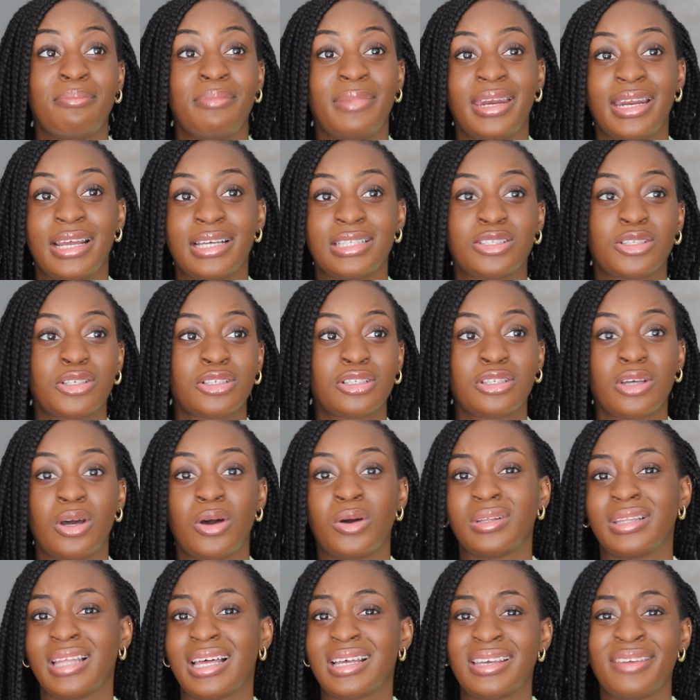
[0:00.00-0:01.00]
minutes or
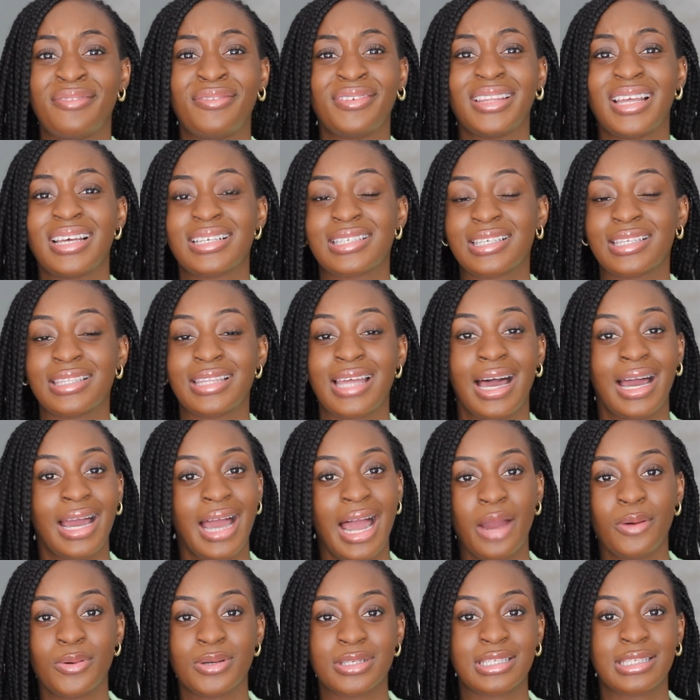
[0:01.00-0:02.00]
so, even less than that,
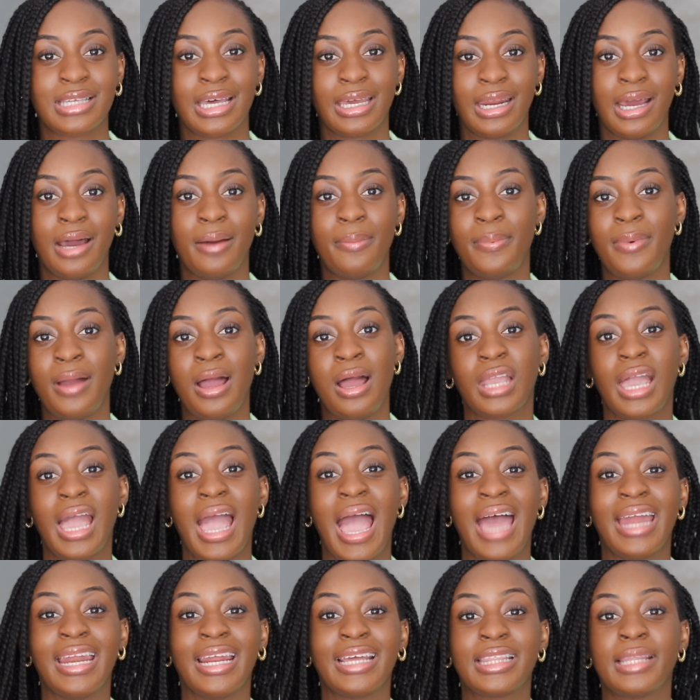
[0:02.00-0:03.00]
I was set up.
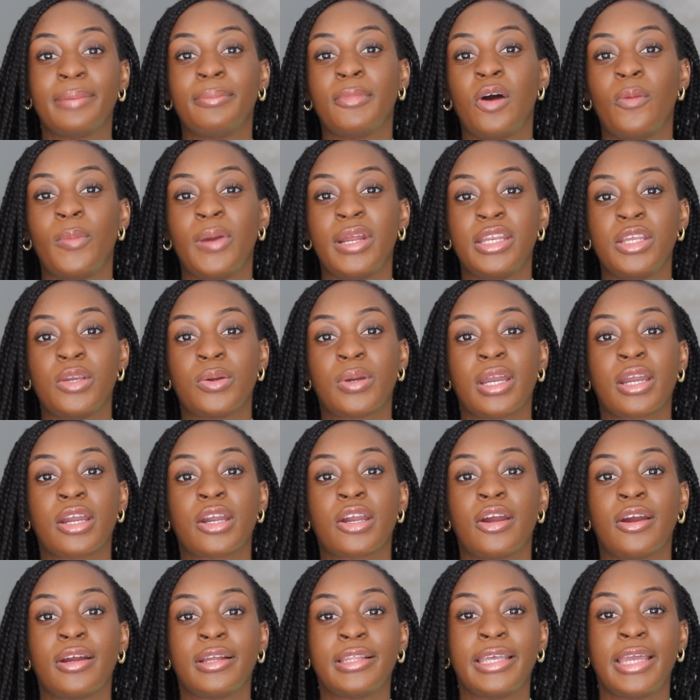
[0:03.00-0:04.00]
And at the moment, you can
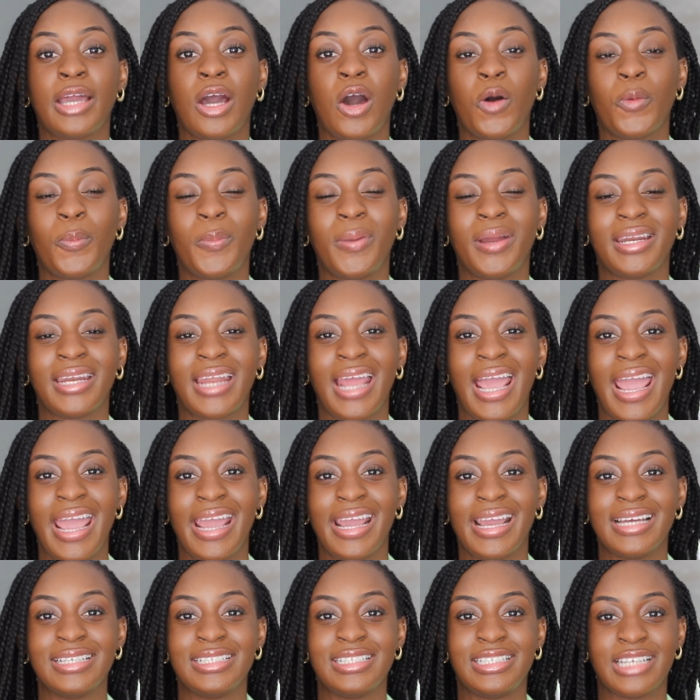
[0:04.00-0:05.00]
currently open
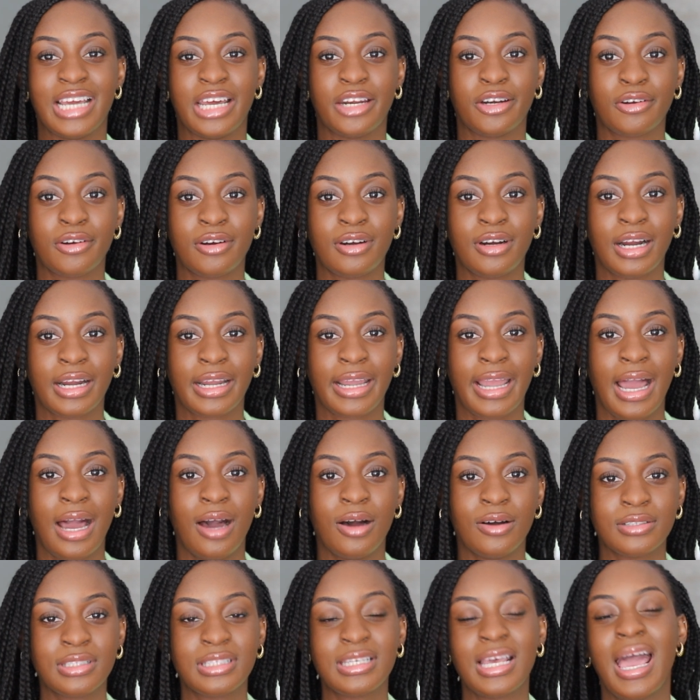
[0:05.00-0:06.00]
a general
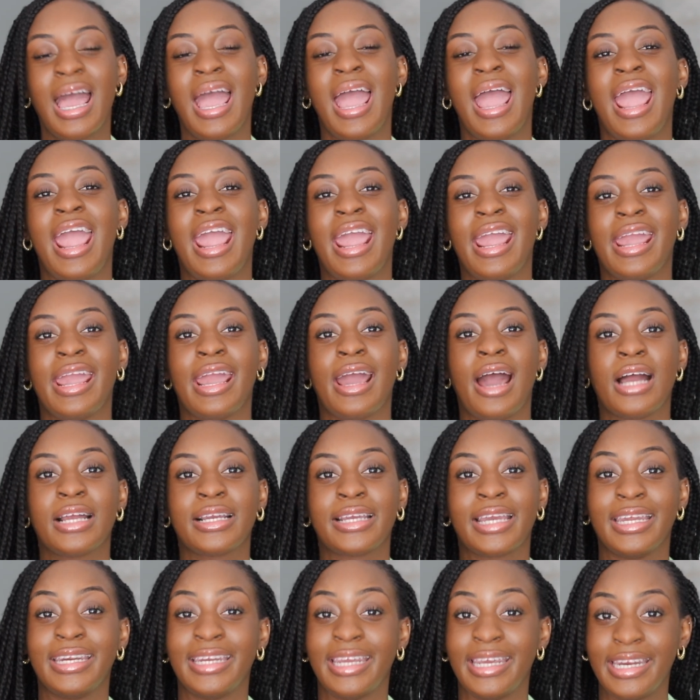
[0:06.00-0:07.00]
account, a
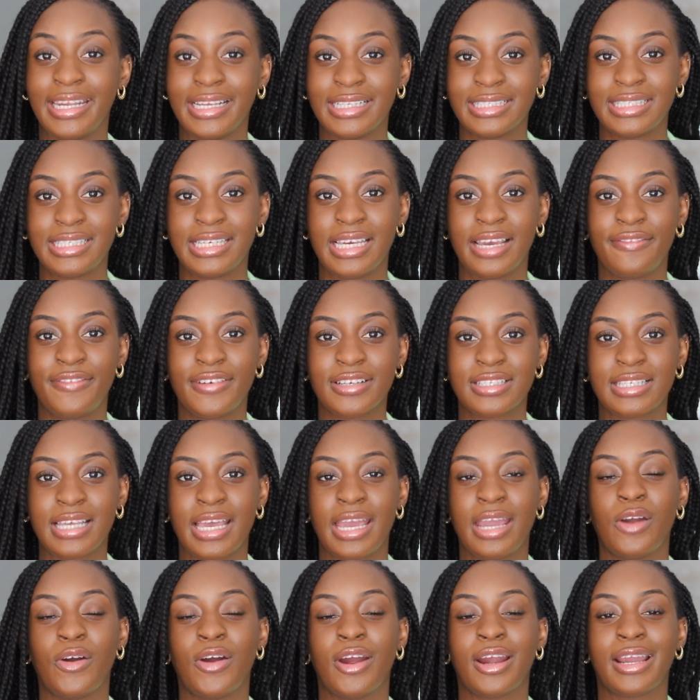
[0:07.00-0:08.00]
Canadian
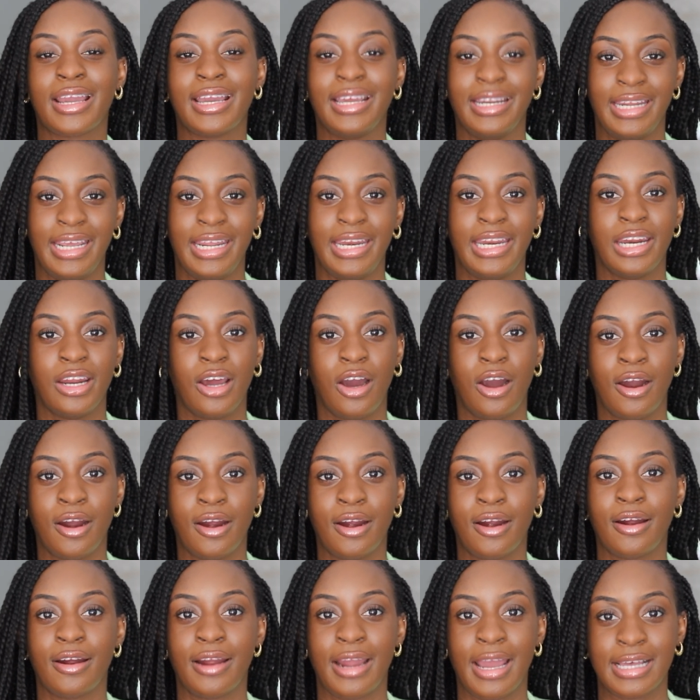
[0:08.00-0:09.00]
TFSA, or a Canadian
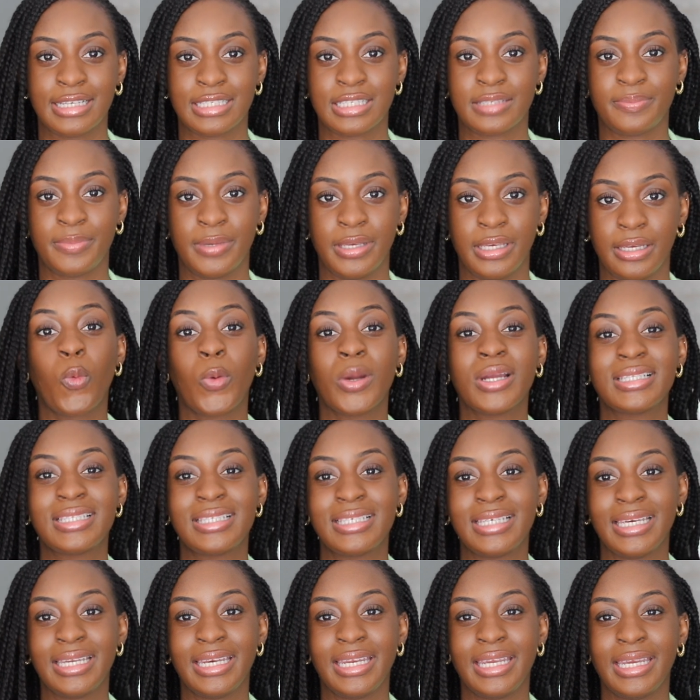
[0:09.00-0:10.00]
RRSP. With
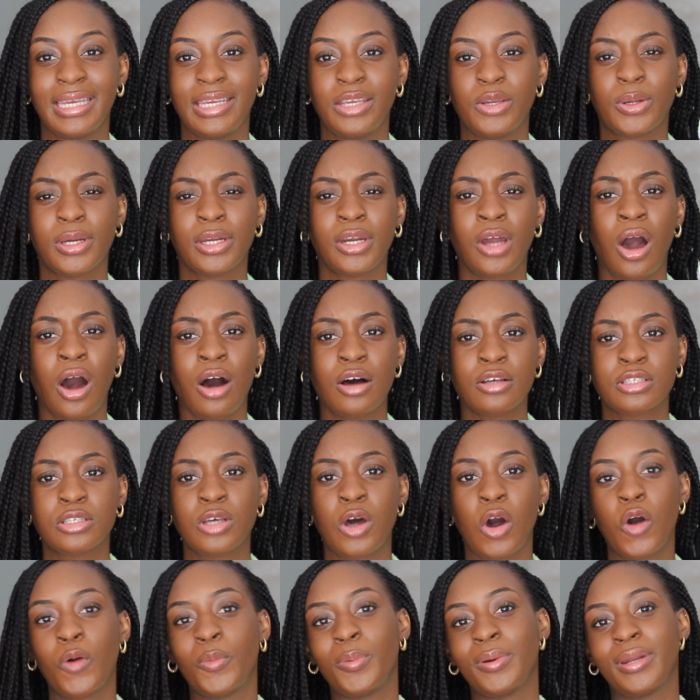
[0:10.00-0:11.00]
TD, you can also
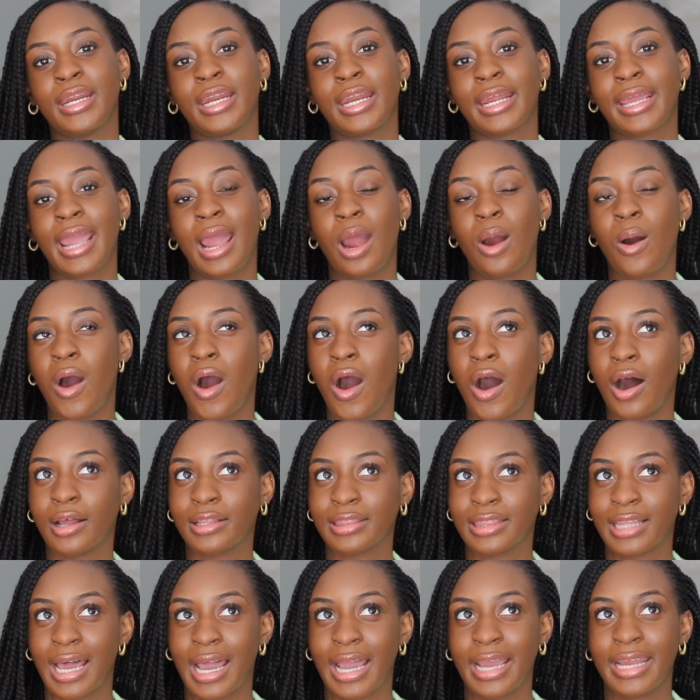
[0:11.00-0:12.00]
open an account
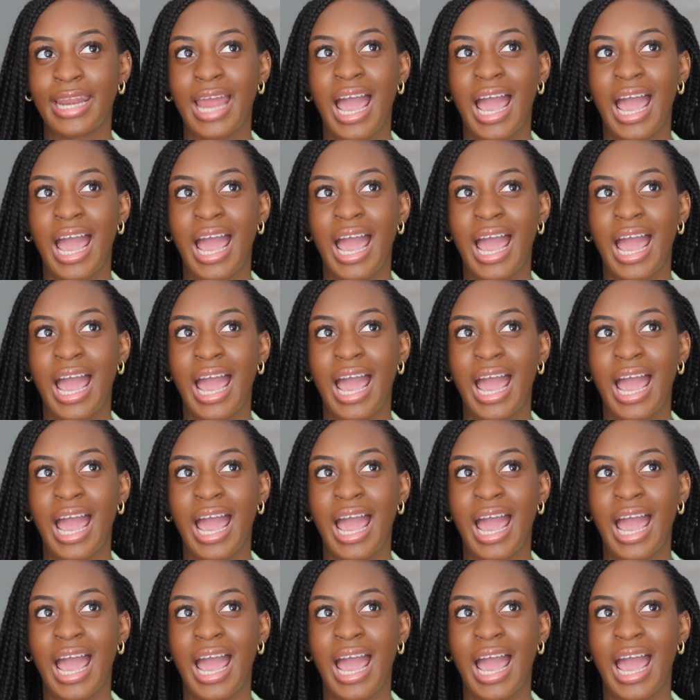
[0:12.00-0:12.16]
online.